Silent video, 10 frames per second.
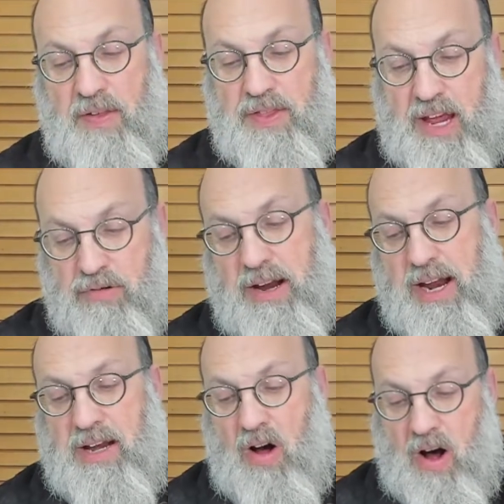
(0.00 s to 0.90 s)
They
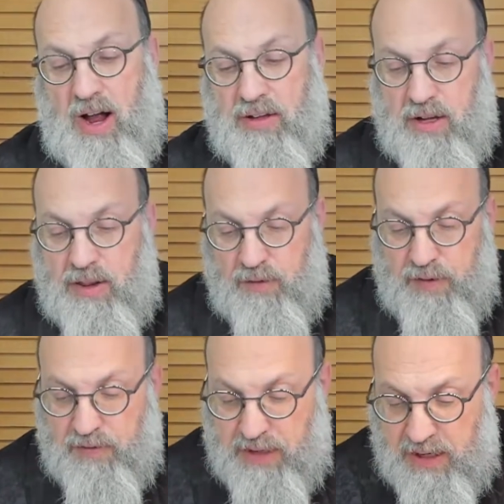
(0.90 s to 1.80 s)
read on the
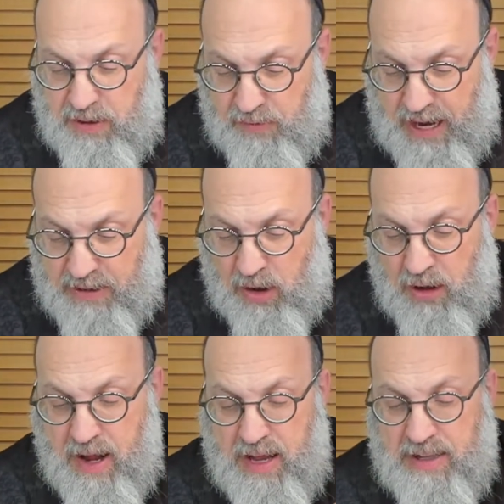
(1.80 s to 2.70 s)
15th of Adar,